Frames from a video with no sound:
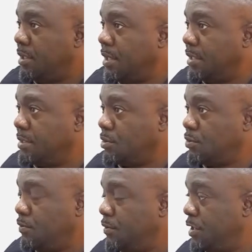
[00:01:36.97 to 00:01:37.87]
as a
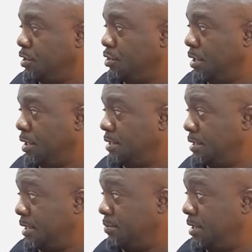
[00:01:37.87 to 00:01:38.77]
tool for
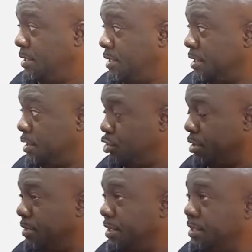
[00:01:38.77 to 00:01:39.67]
entertainment and
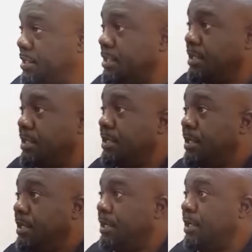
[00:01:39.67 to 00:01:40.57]
enjoyment,
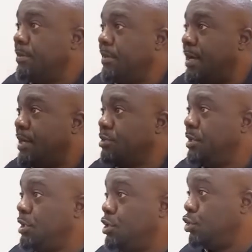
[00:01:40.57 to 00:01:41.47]

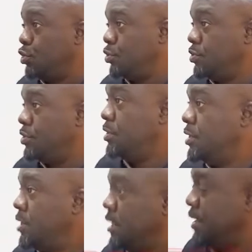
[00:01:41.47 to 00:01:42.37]
actually grew
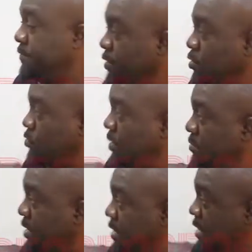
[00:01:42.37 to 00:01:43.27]
after
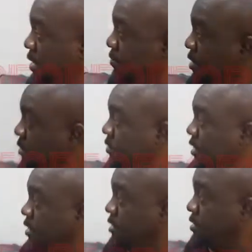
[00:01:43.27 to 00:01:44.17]
Otumagina Daniel
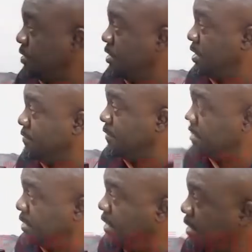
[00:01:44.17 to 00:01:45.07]
made me special
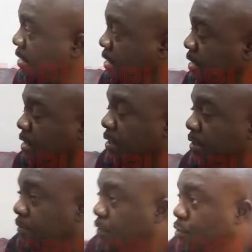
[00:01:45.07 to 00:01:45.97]
advisor
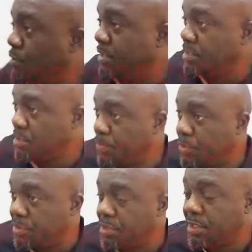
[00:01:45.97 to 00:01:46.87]
for youth and
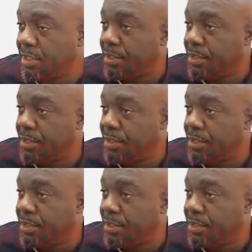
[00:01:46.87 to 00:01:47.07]
sports,